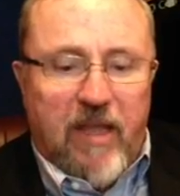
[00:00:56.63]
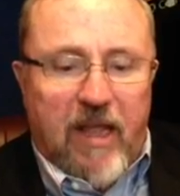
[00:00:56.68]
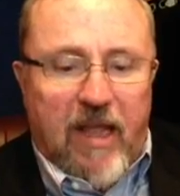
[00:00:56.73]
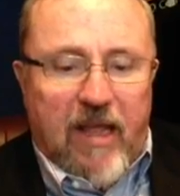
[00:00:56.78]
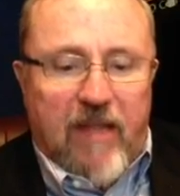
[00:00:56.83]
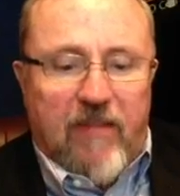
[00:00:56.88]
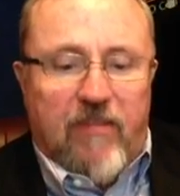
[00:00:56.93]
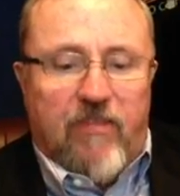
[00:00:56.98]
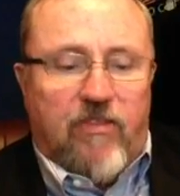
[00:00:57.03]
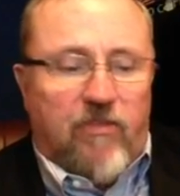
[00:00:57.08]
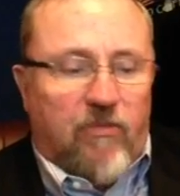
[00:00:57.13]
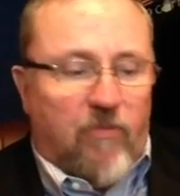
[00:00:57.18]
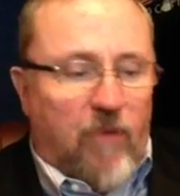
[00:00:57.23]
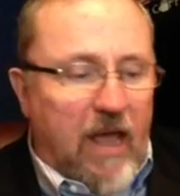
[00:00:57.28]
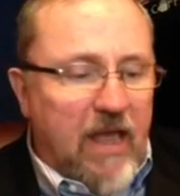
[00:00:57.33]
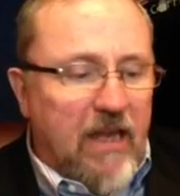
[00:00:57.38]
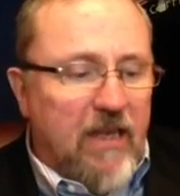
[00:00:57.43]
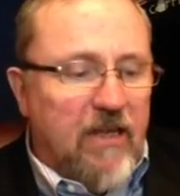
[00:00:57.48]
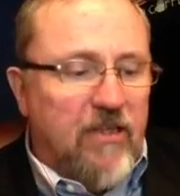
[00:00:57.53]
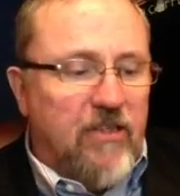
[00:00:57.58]
and
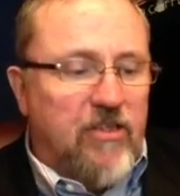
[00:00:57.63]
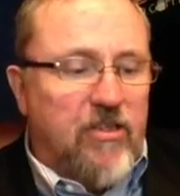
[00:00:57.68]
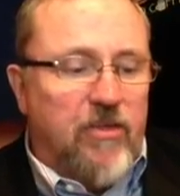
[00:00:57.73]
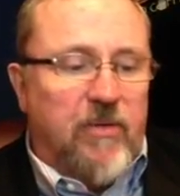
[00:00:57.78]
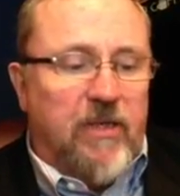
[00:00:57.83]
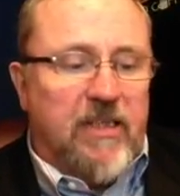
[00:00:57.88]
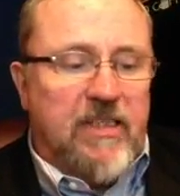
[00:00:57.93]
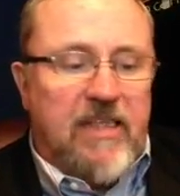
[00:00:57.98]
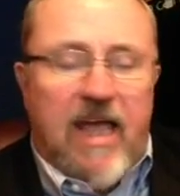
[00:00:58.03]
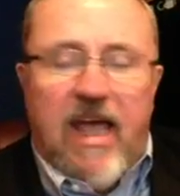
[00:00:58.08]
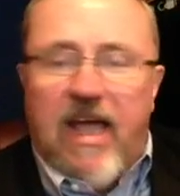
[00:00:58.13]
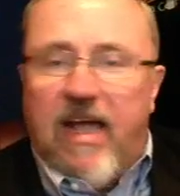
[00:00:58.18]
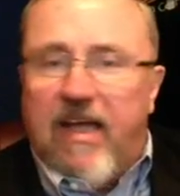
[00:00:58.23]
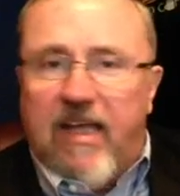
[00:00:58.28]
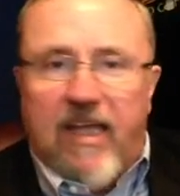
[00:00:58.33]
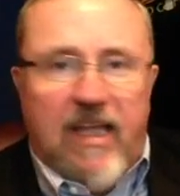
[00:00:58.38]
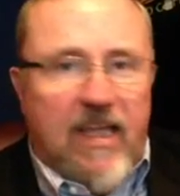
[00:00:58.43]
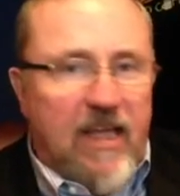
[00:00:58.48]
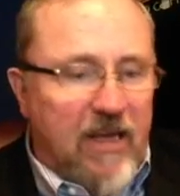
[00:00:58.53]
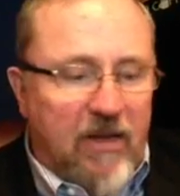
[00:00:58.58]
threatened to attack
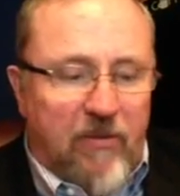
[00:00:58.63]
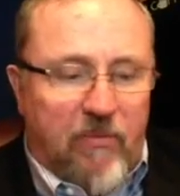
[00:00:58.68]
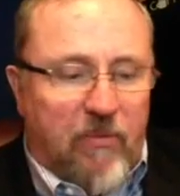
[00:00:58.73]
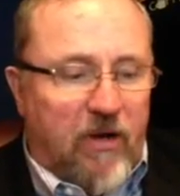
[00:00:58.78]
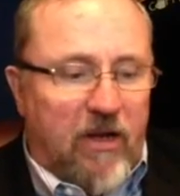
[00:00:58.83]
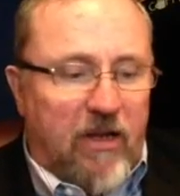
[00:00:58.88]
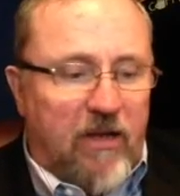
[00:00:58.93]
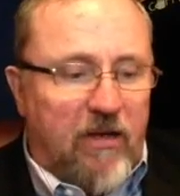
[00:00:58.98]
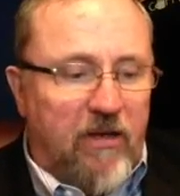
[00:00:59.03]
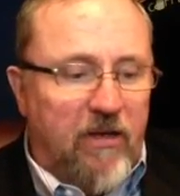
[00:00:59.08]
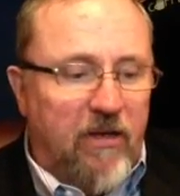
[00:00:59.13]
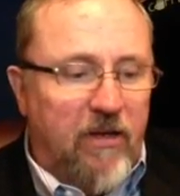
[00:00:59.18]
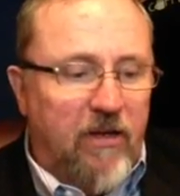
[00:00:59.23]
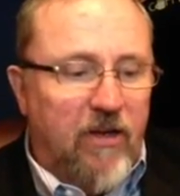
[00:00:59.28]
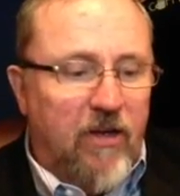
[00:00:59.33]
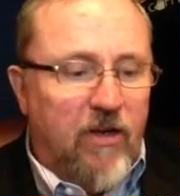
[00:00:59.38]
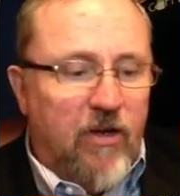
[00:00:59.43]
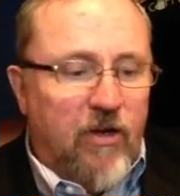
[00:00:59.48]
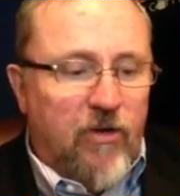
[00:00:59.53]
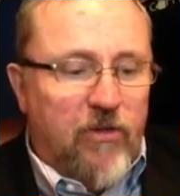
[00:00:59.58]
anyone
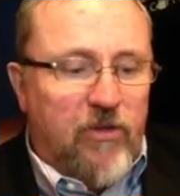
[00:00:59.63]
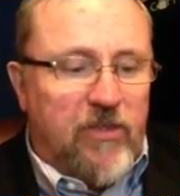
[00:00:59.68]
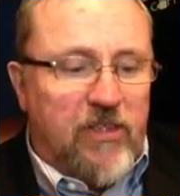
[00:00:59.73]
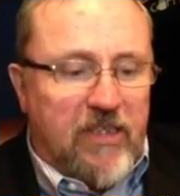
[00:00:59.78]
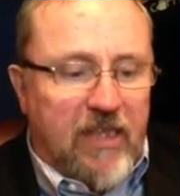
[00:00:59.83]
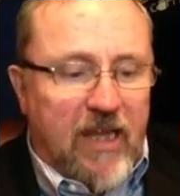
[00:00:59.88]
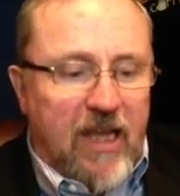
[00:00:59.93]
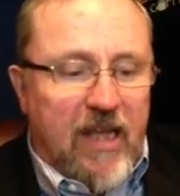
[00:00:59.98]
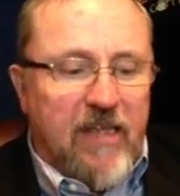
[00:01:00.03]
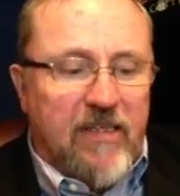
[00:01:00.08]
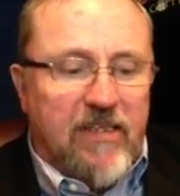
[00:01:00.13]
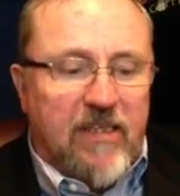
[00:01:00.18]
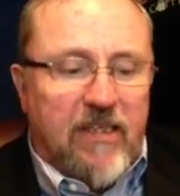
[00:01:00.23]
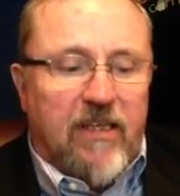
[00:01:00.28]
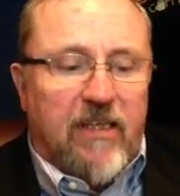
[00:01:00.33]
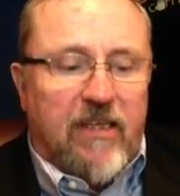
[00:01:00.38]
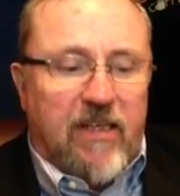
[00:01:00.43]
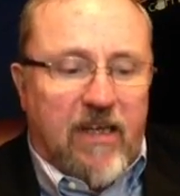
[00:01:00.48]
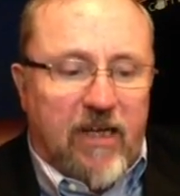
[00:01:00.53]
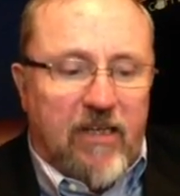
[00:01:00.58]
who stays in
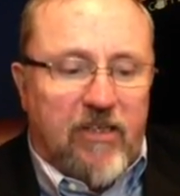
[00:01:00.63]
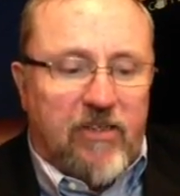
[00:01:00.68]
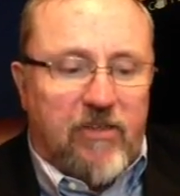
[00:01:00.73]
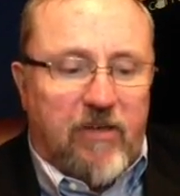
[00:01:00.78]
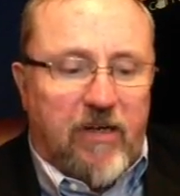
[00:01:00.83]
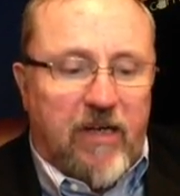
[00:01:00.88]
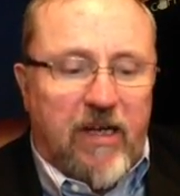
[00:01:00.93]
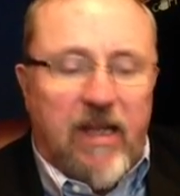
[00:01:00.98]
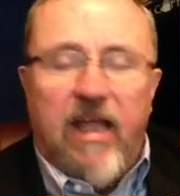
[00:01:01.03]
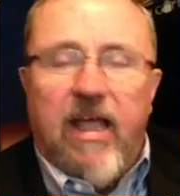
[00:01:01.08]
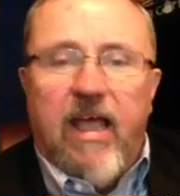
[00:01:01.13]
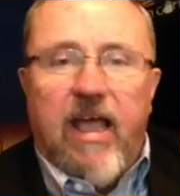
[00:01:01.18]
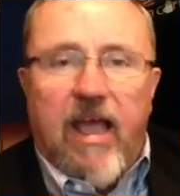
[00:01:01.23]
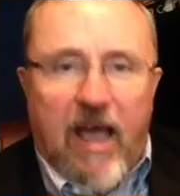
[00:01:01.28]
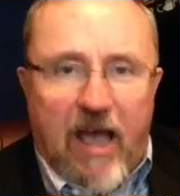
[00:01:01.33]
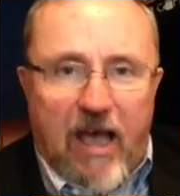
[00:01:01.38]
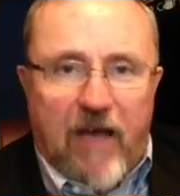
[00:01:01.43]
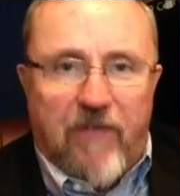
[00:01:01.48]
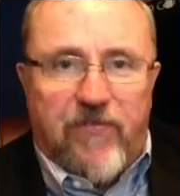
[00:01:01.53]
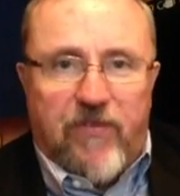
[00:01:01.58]
the country
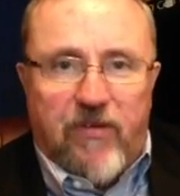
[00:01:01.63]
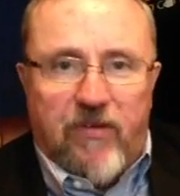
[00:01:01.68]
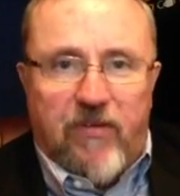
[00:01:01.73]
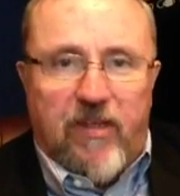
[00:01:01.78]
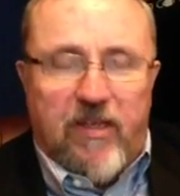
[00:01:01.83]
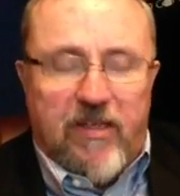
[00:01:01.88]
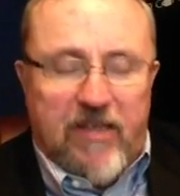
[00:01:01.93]
after the